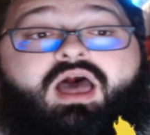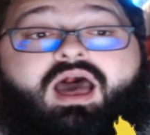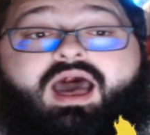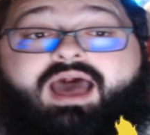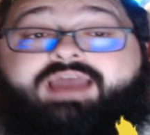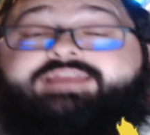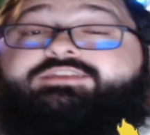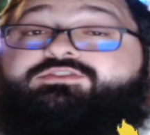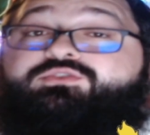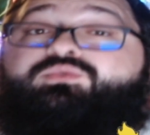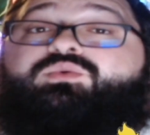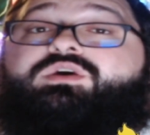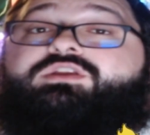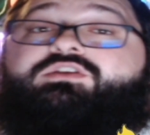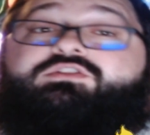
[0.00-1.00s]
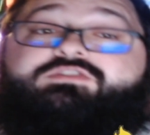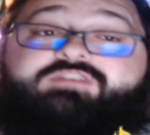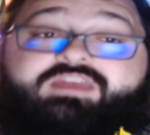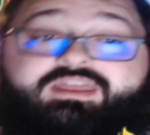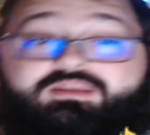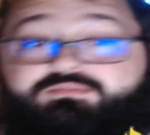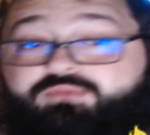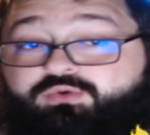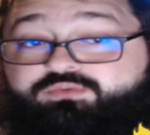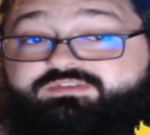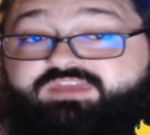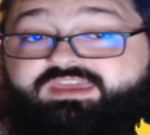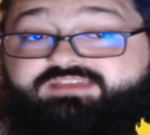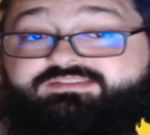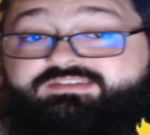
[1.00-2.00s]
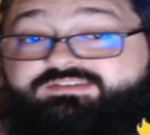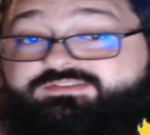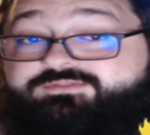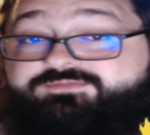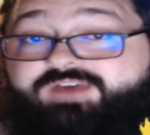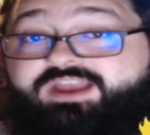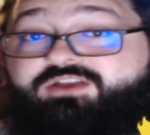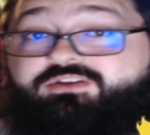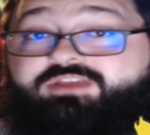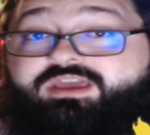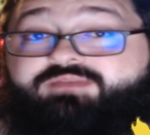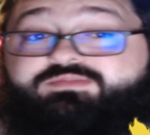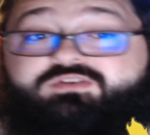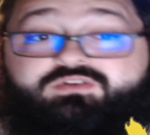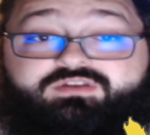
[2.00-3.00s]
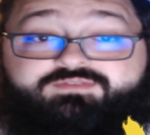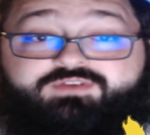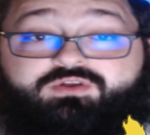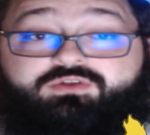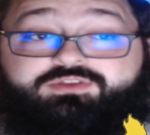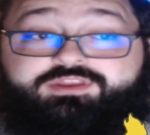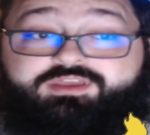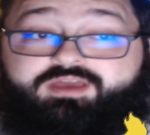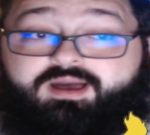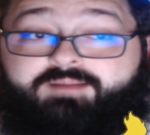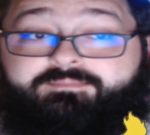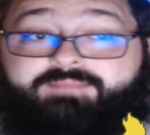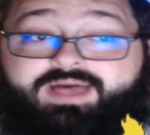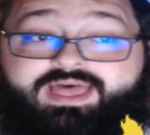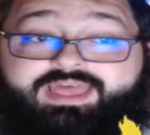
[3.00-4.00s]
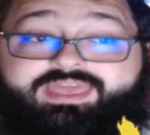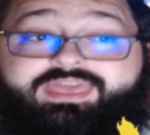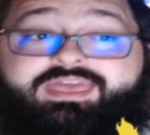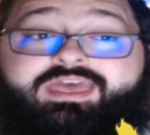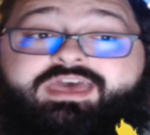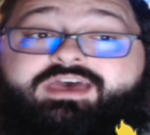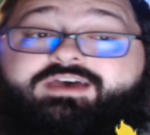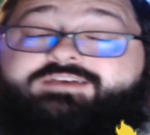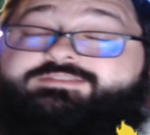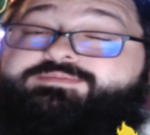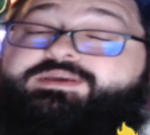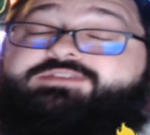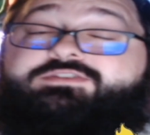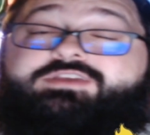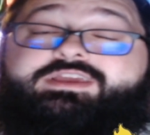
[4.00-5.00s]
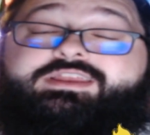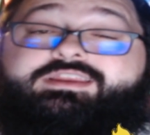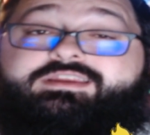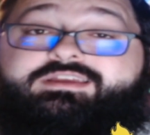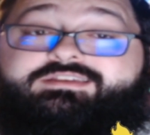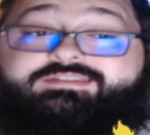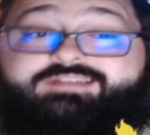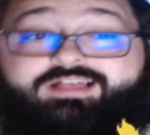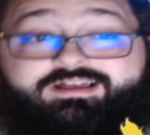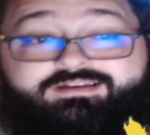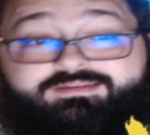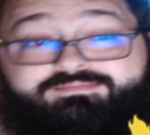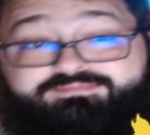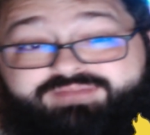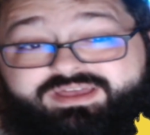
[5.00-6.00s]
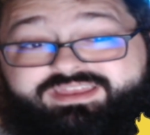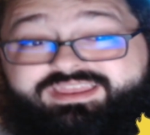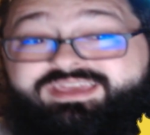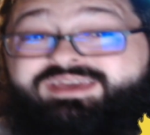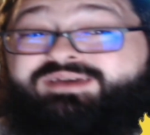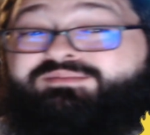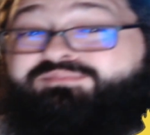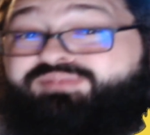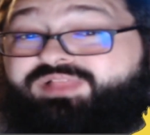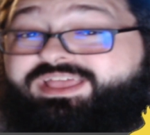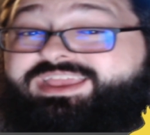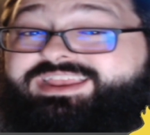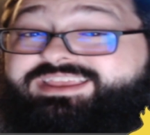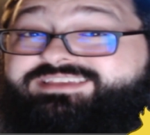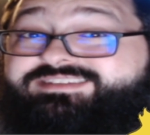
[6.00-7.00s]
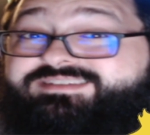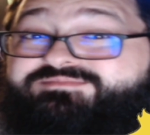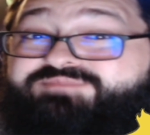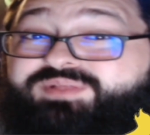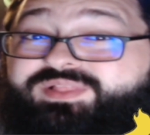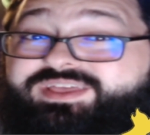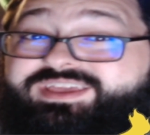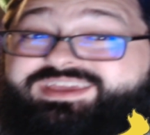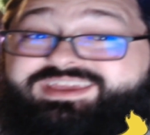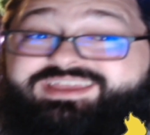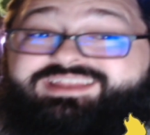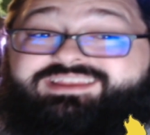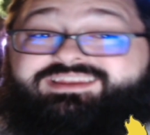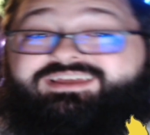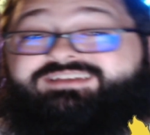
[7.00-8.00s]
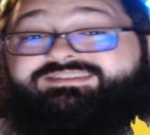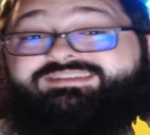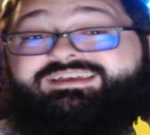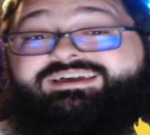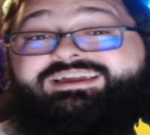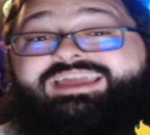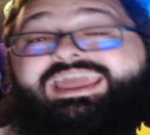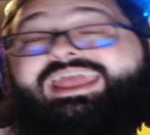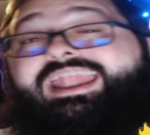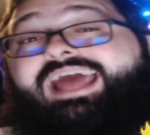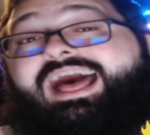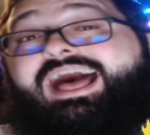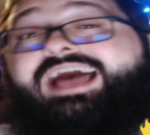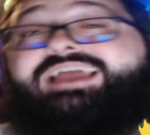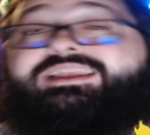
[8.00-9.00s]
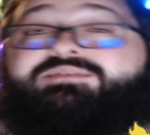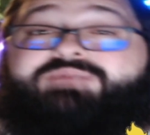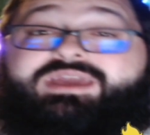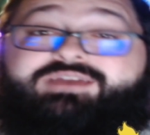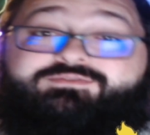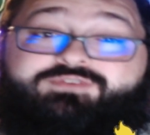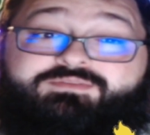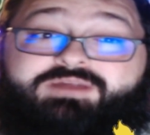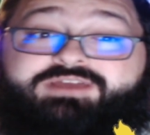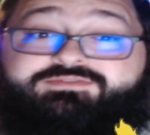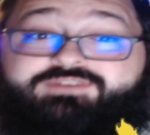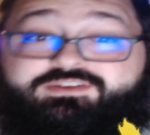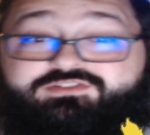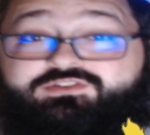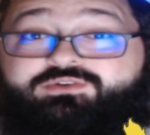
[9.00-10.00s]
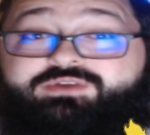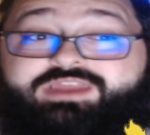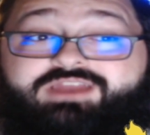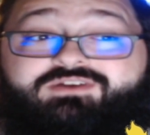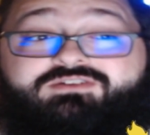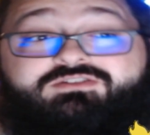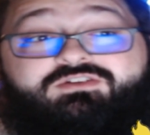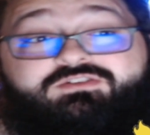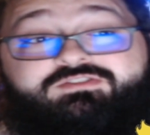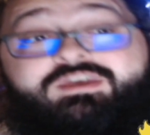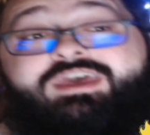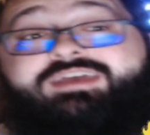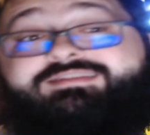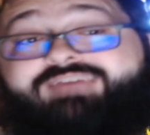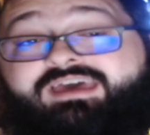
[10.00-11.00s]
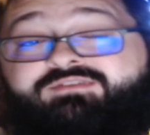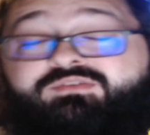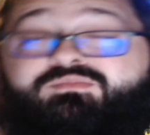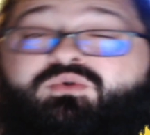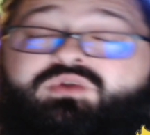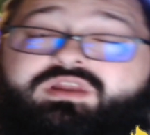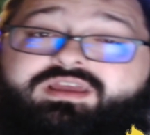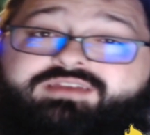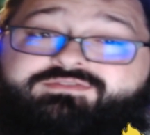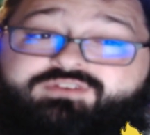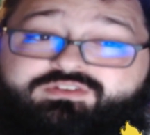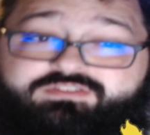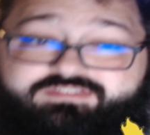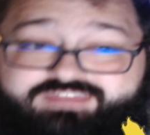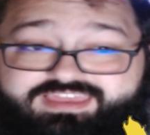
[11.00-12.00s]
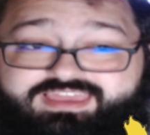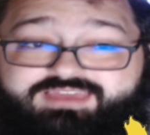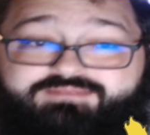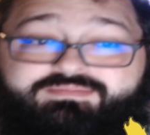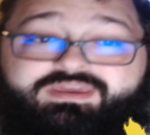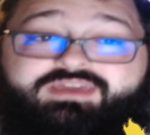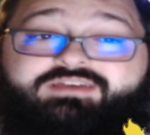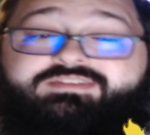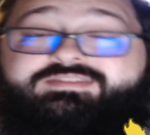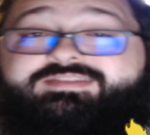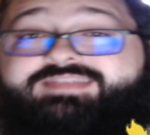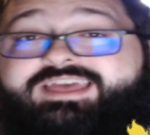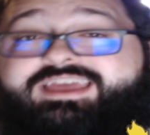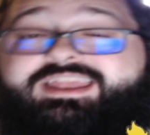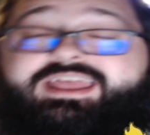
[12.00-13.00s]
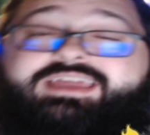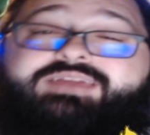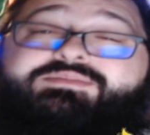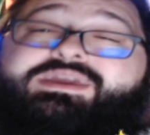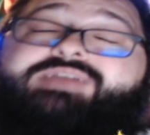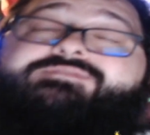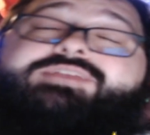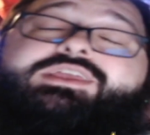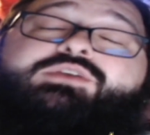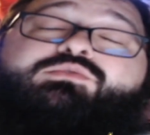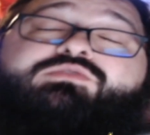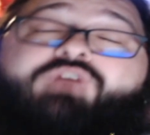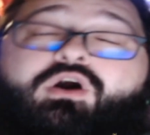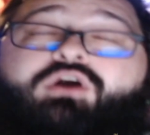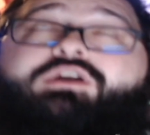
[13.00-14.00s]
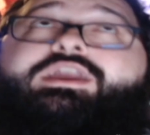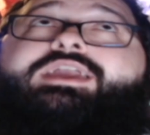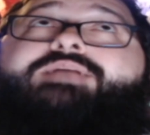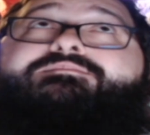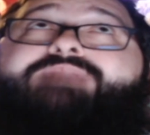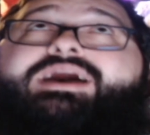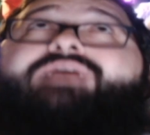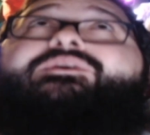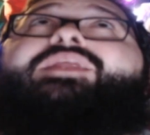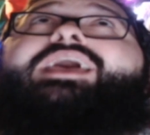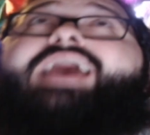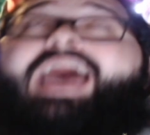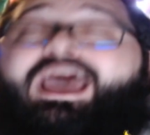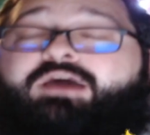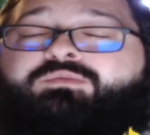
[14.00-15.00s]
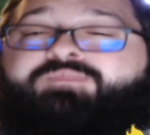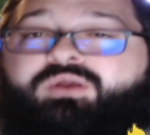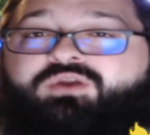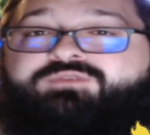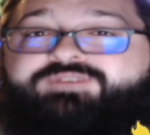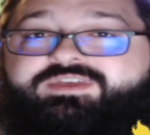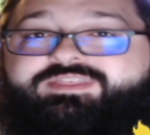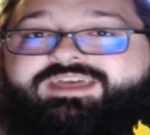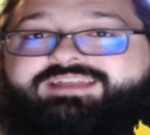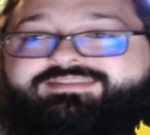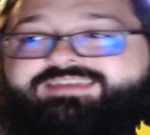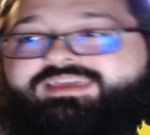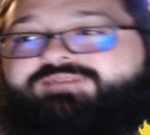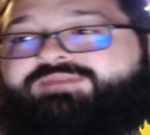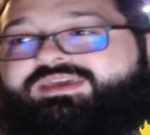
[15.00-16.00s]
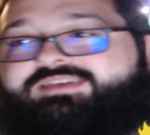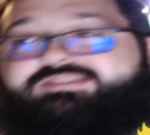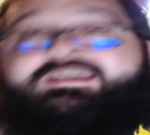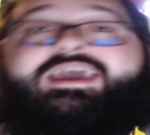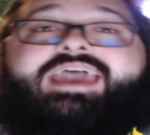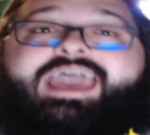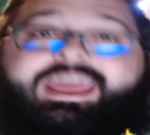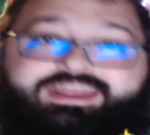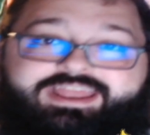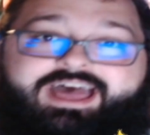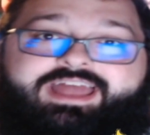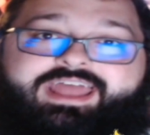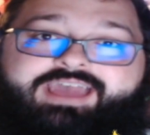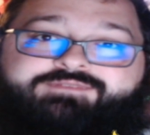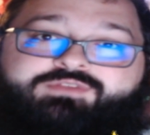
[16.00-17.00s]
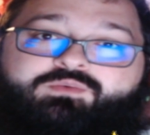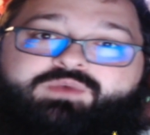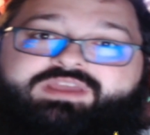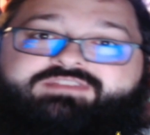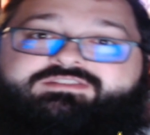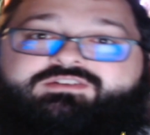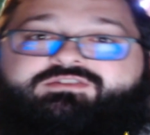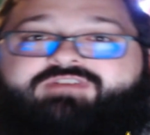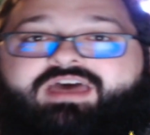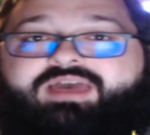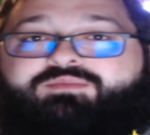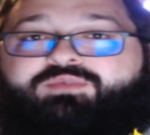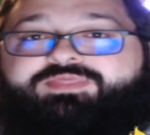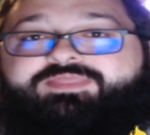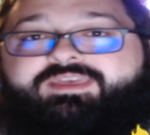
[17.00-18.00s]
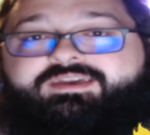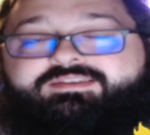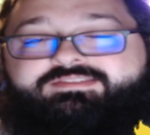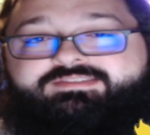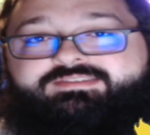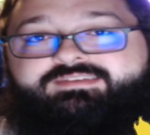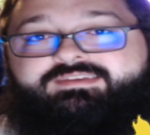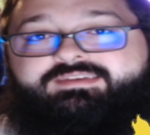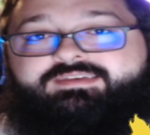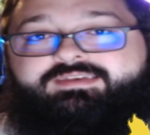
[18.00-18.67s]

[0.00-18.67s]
I do understand in most cases fire types are difficult to come by, especially in a Nuzlocke, but Blaine isn't playing in a Nuzlocke, and I demand for my fictional characters to have a more diverse team because then I can make a video talking about how perfect that team is and not have to waste your time with this.